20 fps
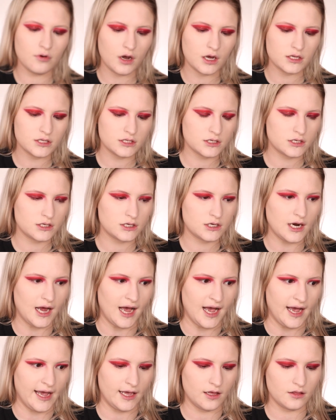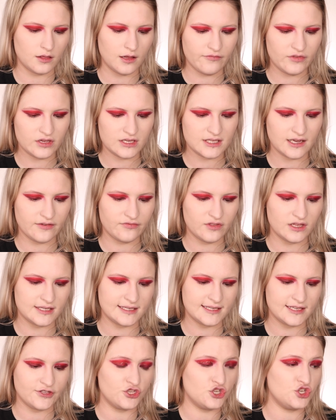Bronzer. I love this stuff.
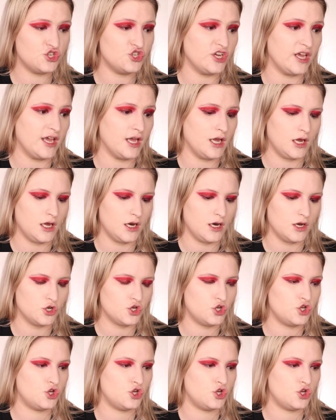This is in the shade